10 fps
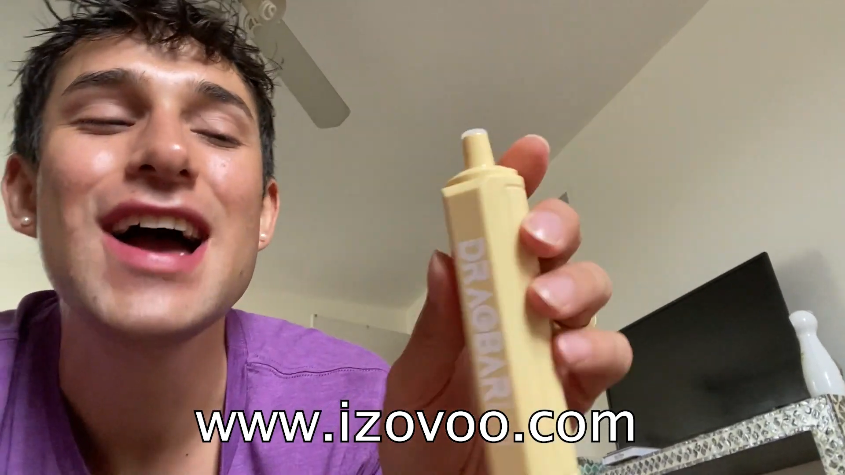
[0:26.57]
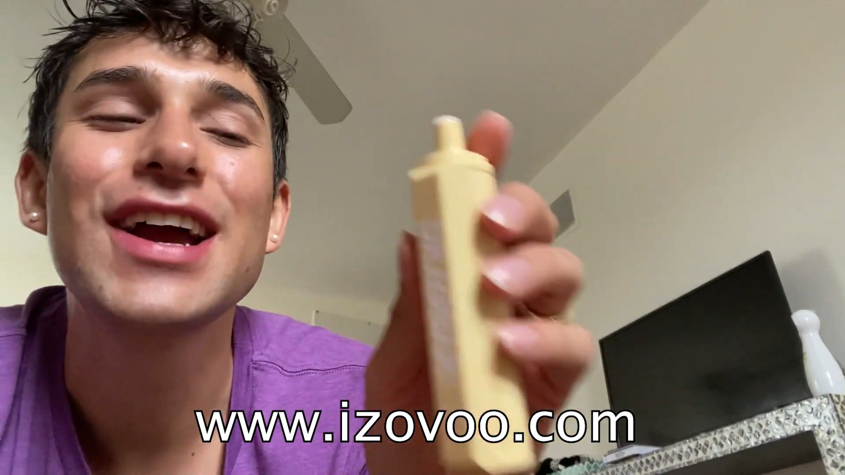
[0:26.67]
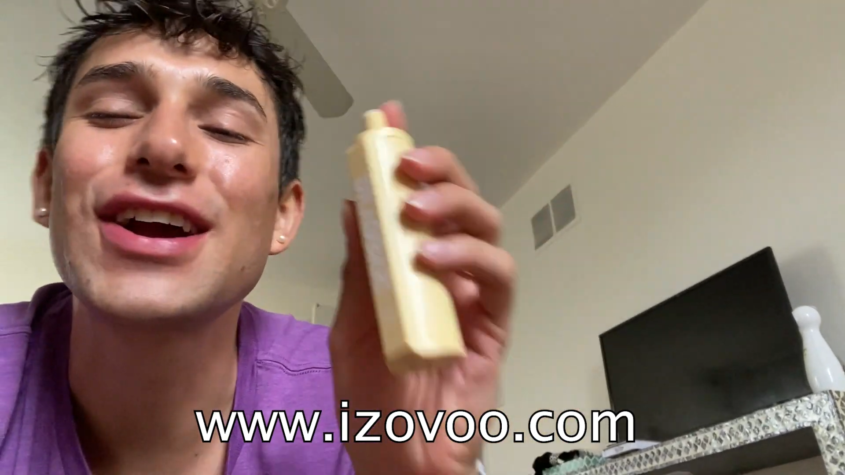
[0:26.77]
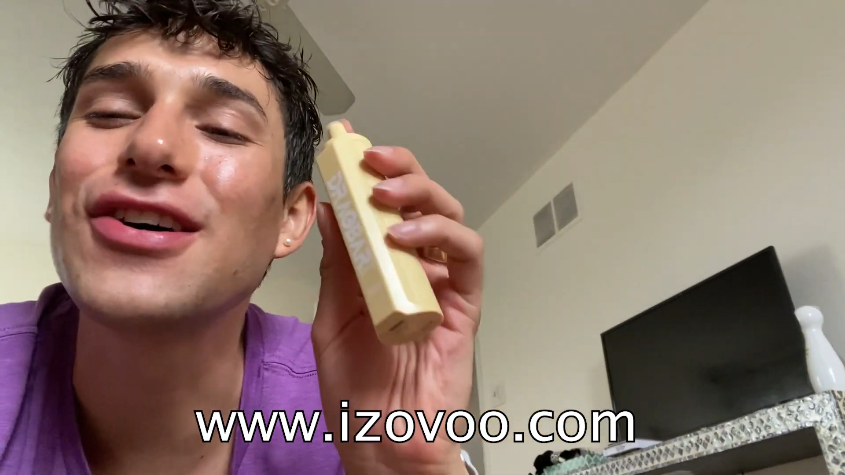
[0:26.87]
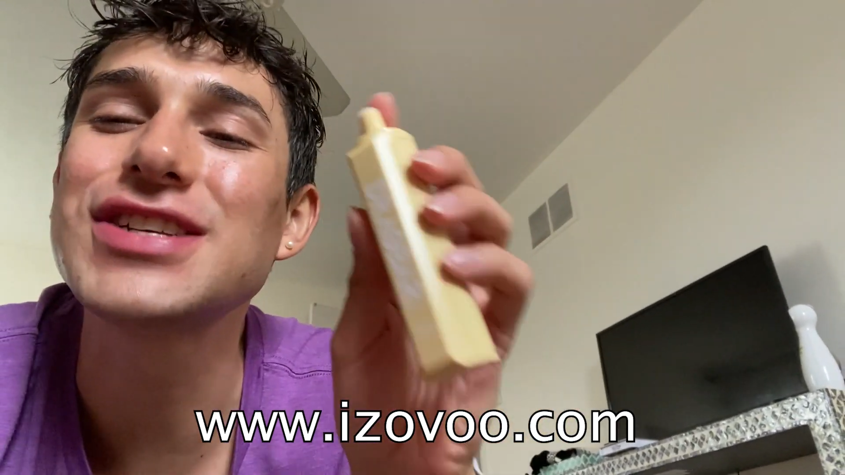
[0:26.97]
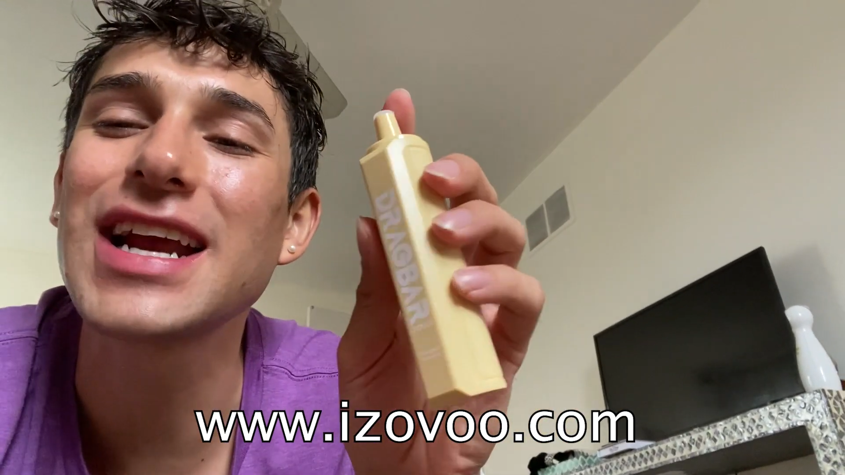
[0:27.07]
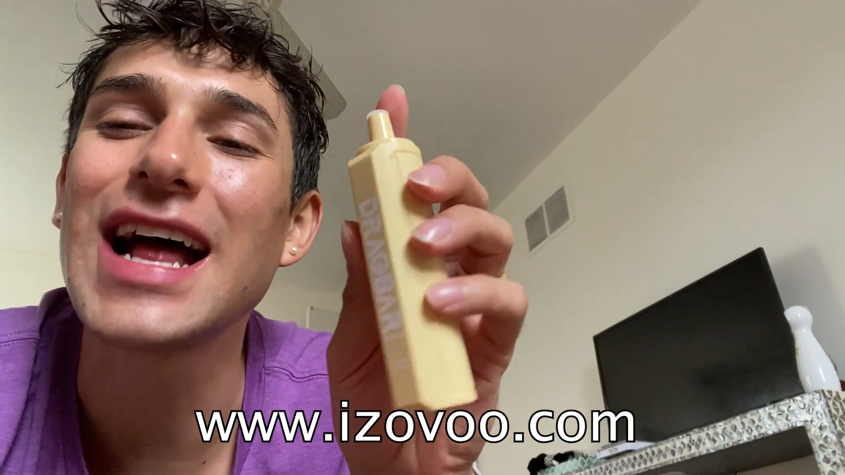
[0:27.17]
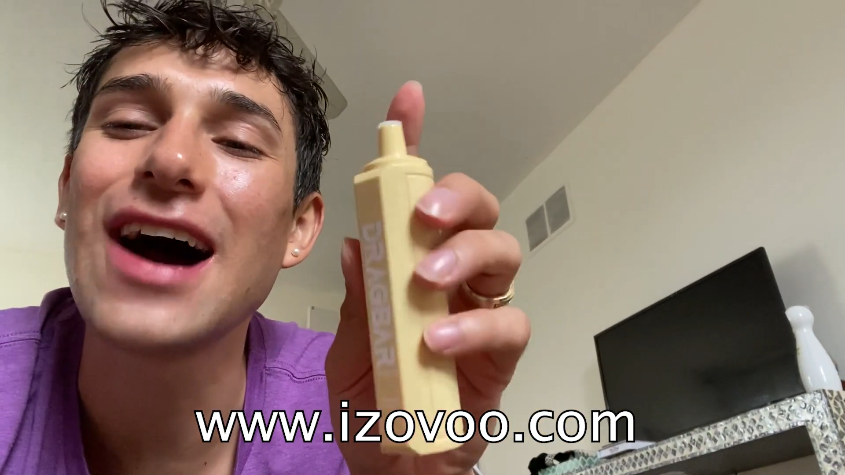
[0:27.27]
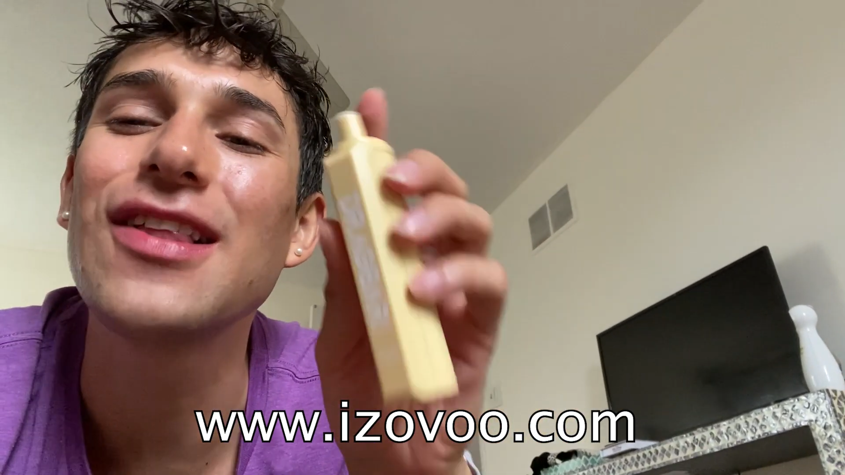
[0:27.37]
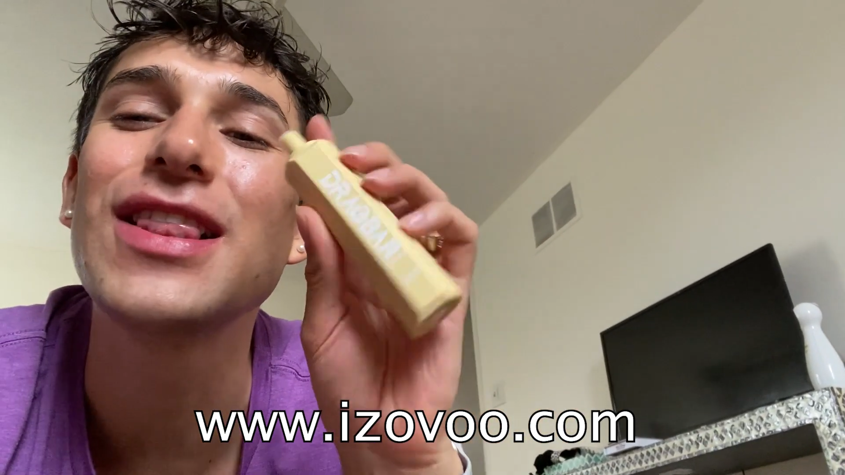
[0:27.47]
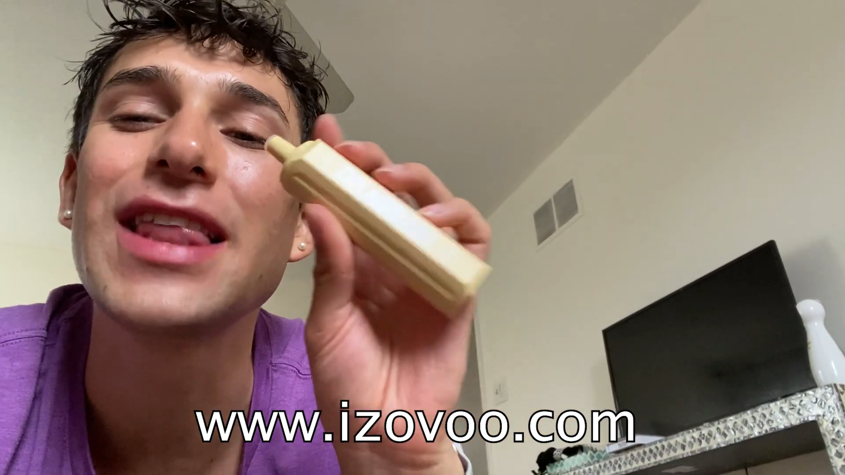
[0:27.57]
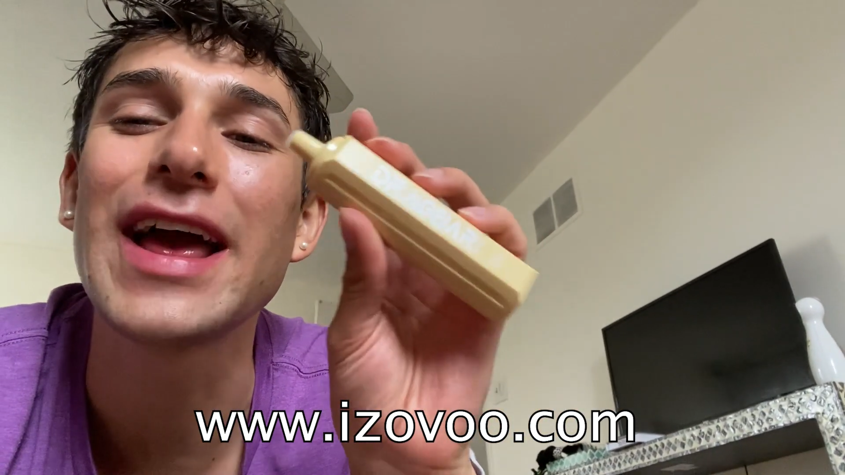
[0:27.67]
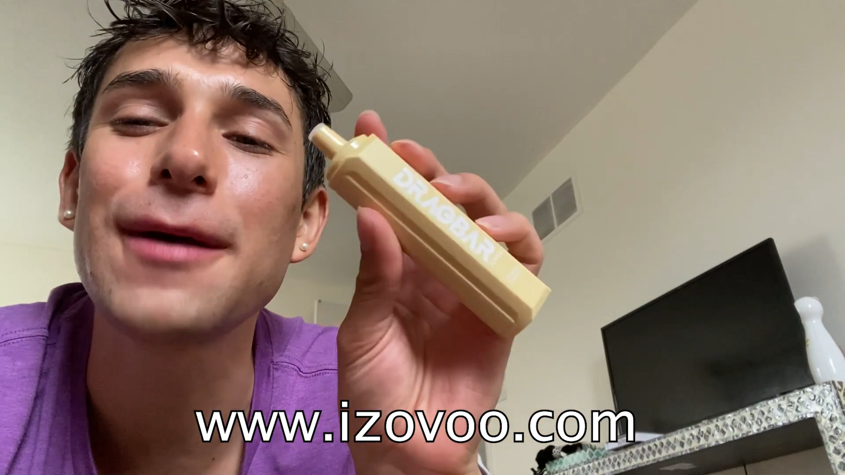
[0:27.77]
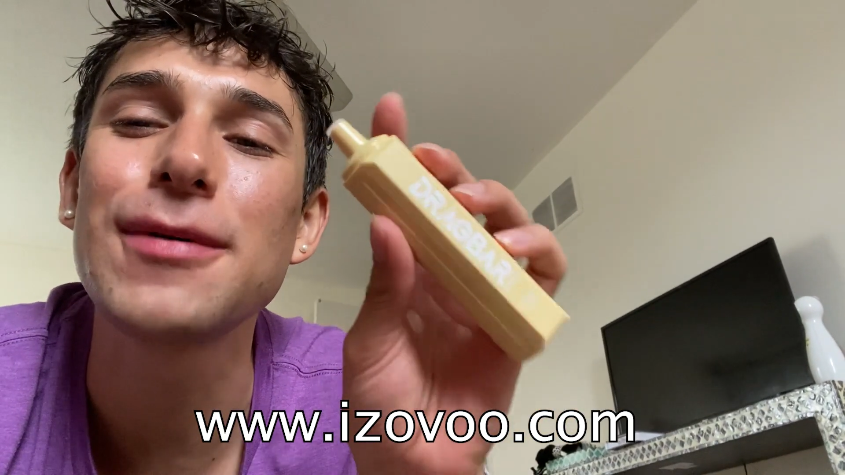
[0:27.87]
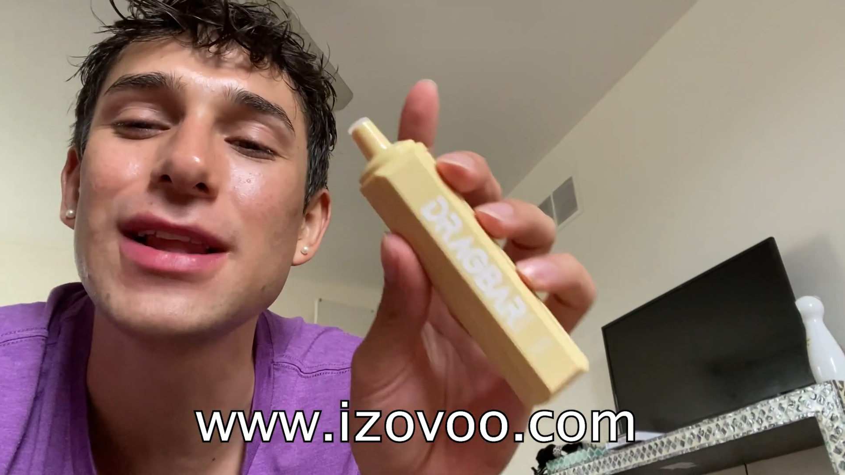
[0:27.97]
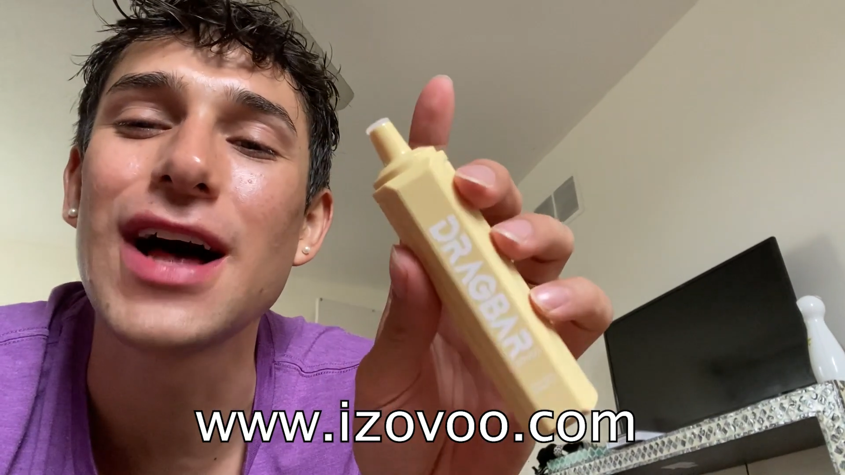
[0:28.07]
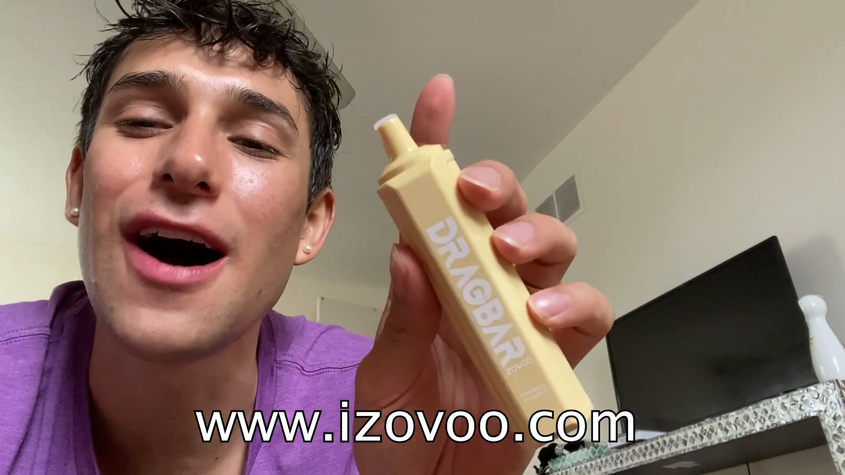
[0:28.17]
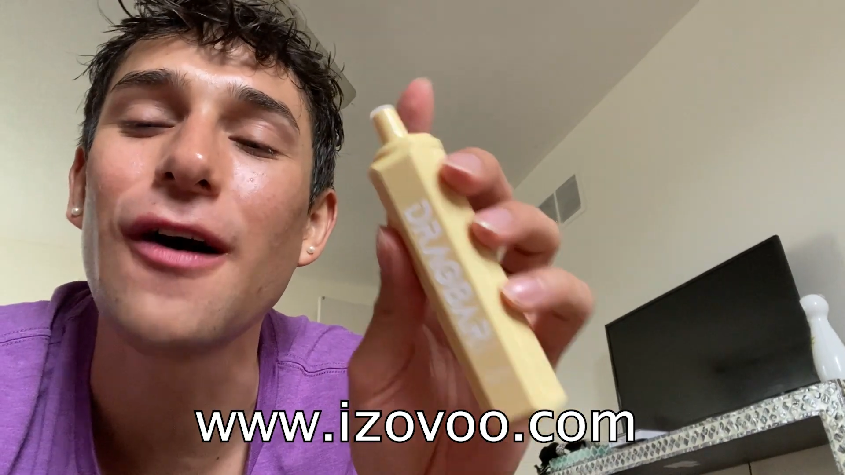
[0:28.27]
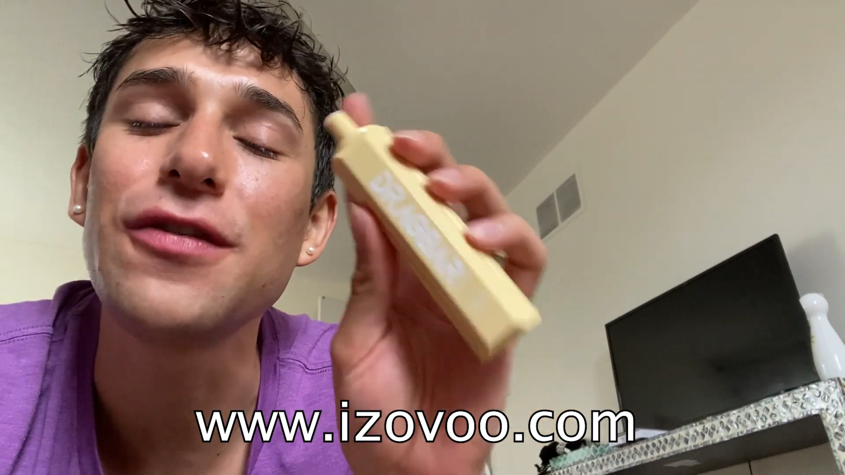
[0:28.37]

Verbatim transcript: Go check it out. Link below.